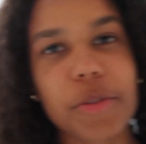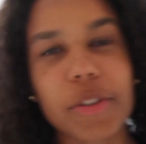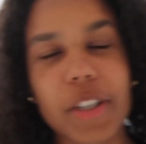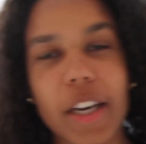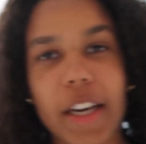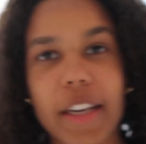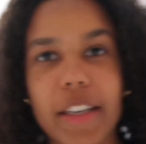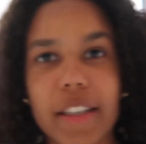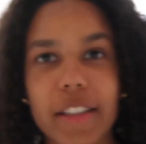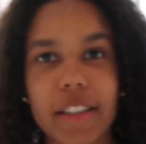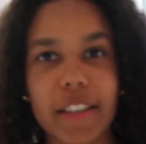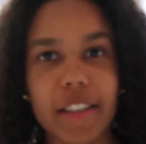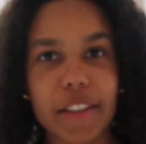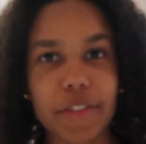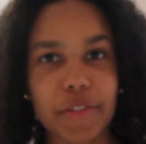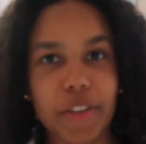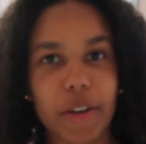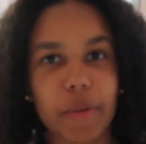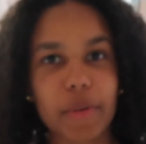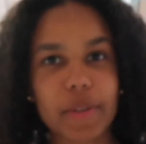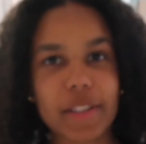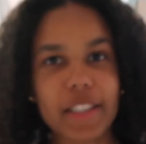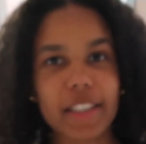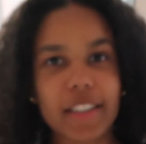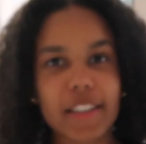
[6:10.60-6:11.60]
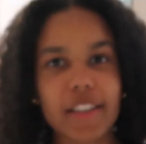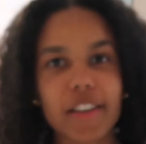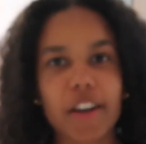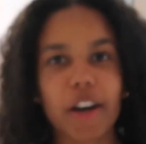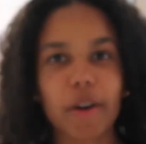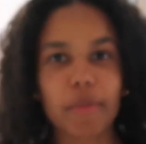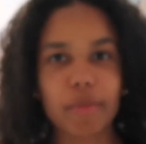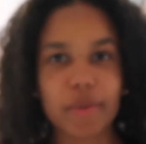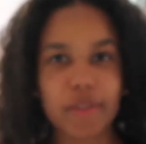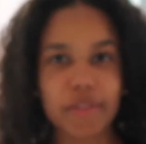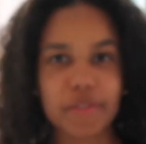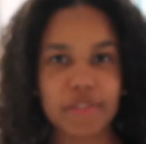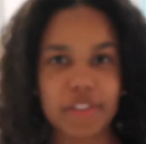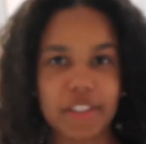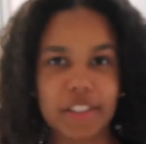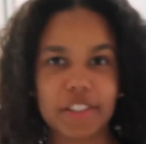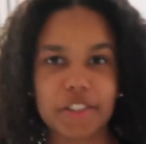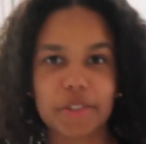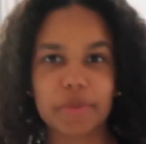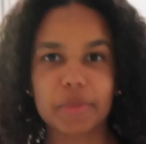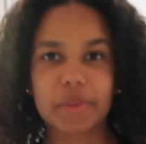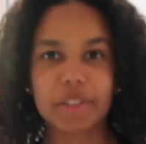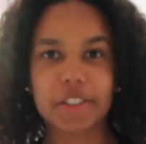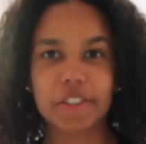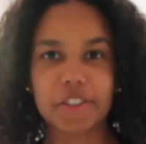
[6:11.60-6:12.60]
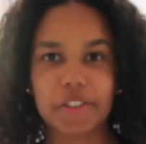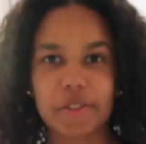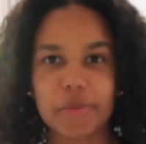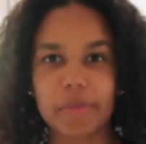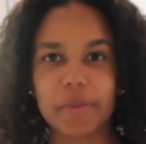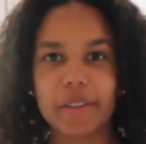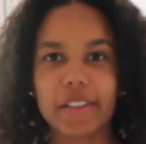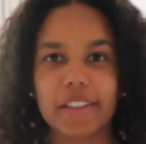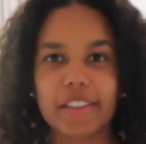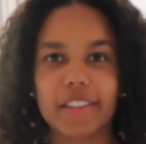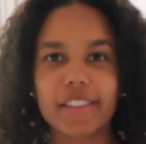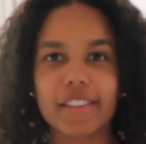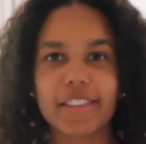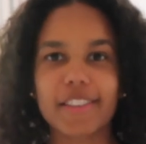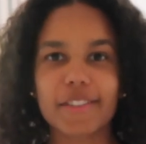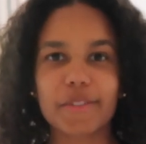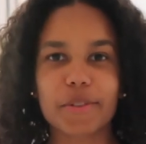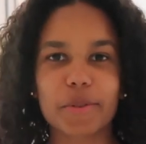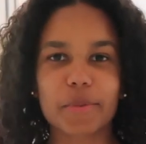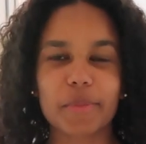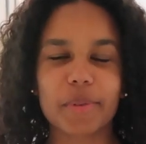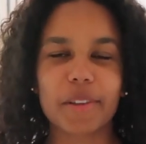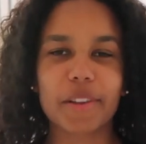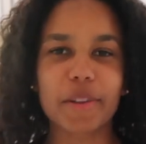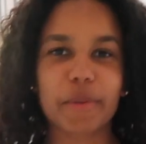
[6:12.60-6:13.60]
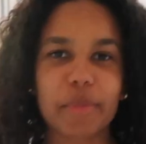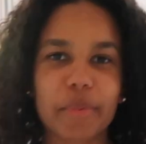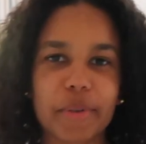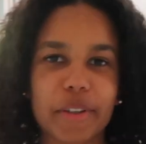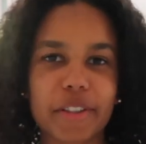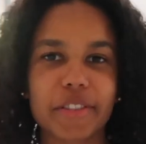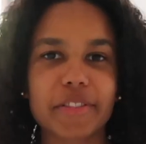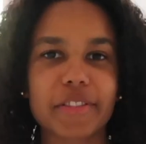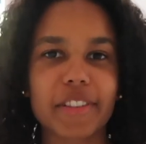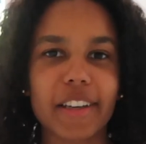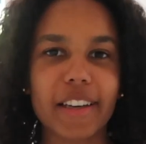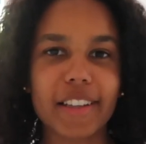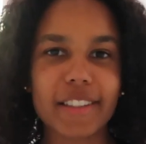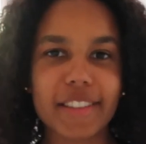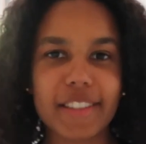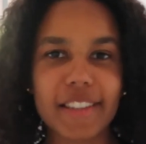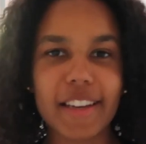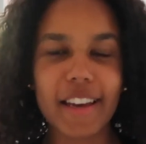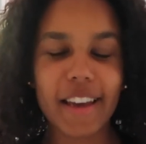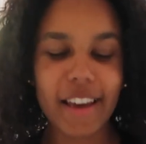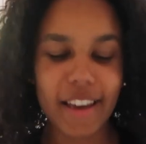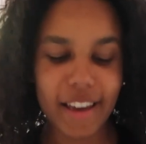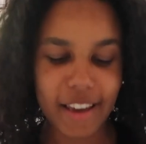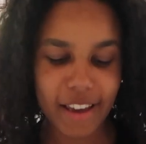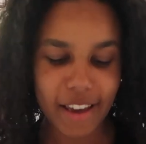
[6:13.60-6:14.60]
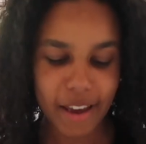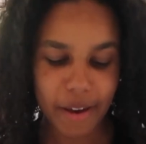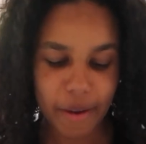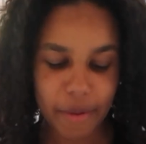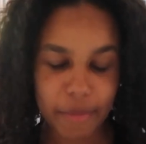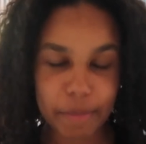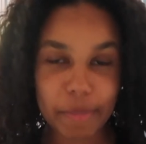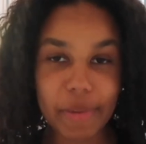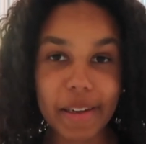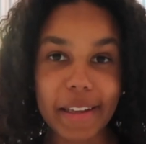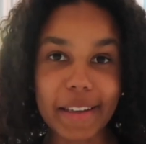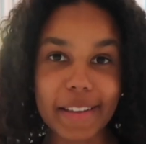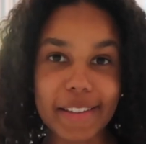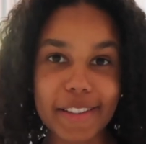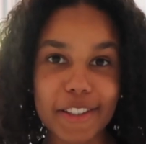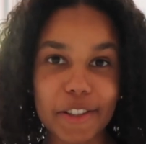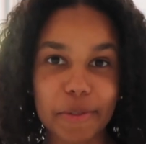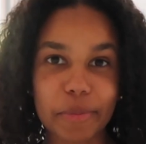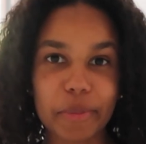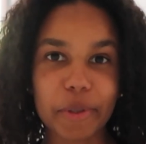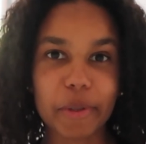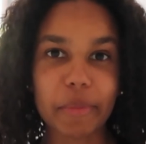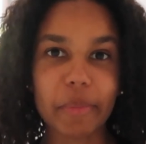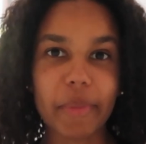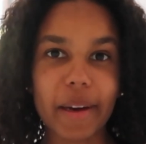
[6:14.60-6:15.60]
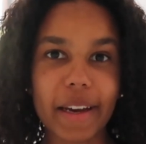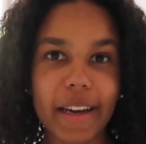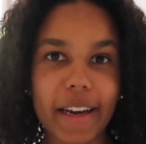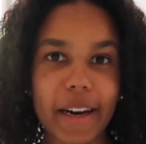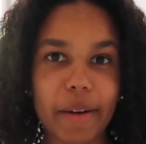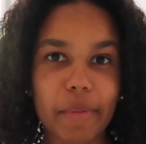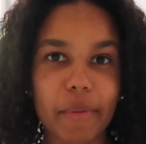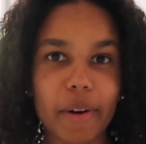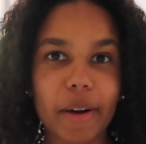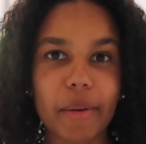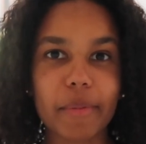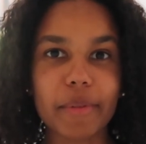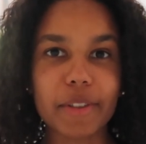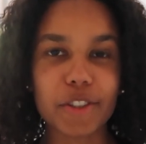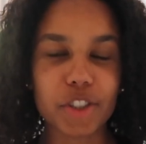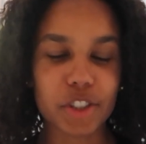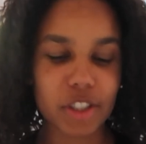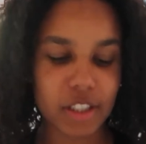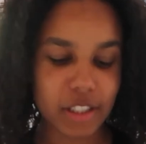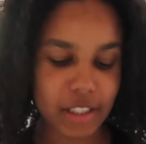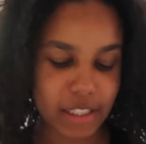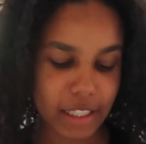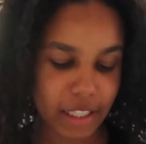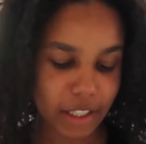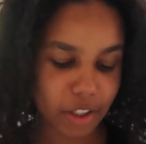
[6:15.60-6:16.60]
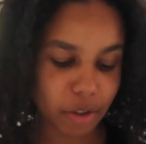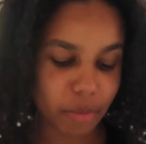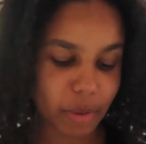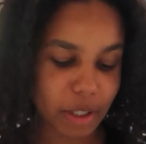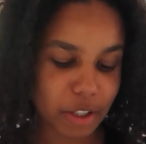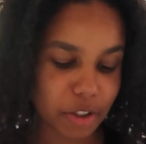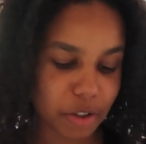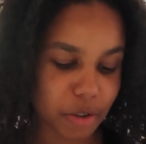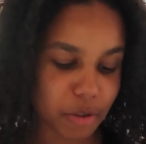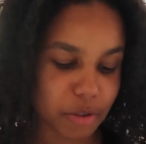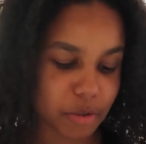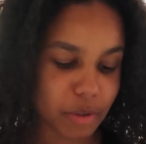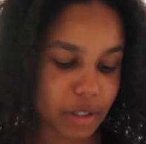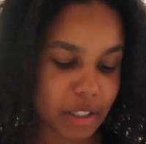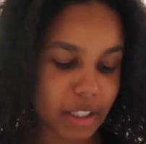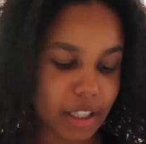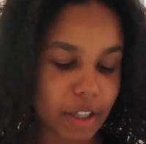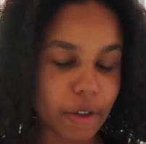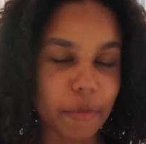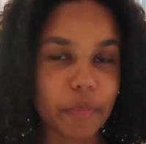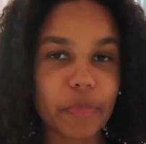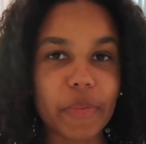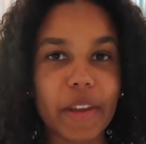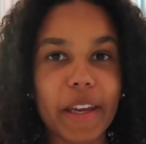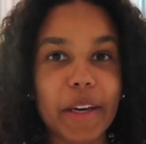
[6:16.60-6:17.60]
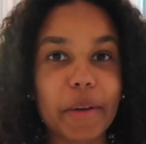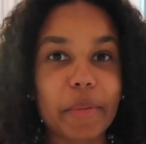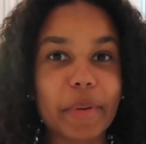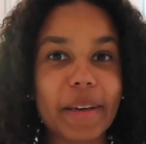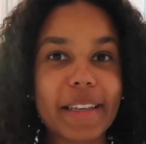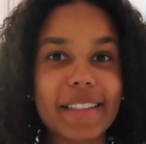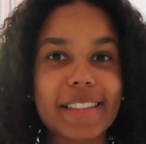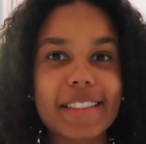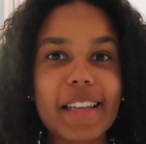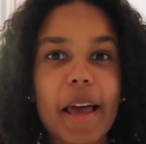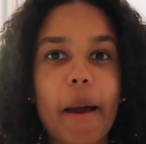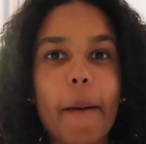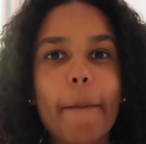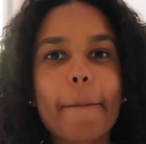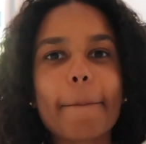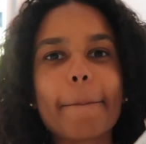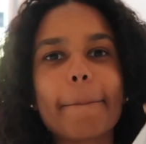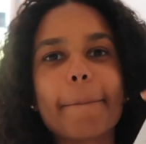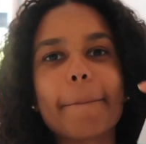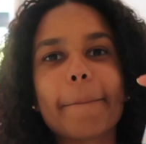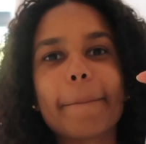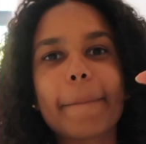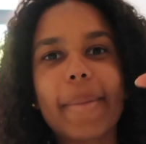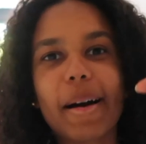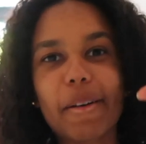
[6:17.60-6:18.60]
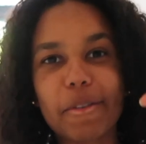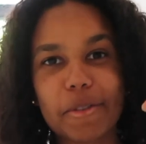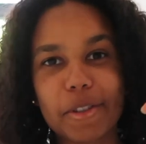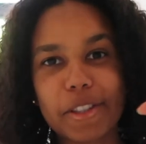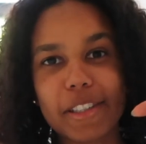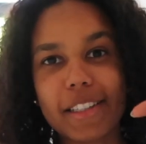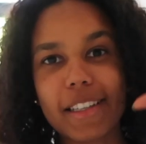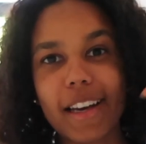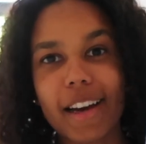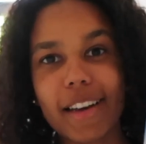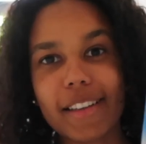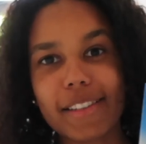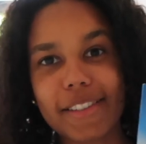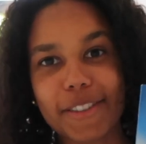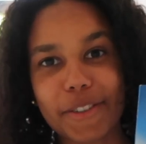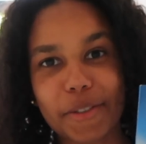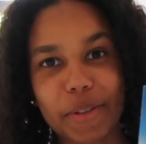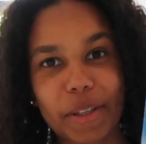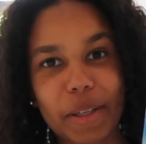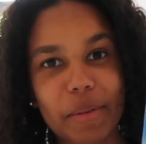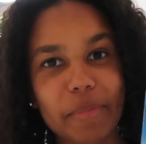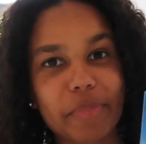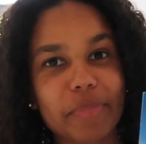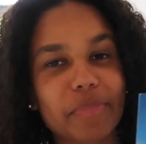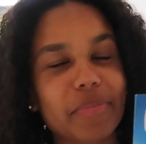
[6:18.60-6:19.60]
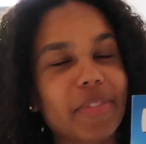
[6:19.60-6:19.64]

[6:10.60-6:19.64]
tiny. If I was like a couple of centimeters bigger, this would be the perfect place to put my camera. I'm literally standing on my toes right now. Anyways, bounty ice cream.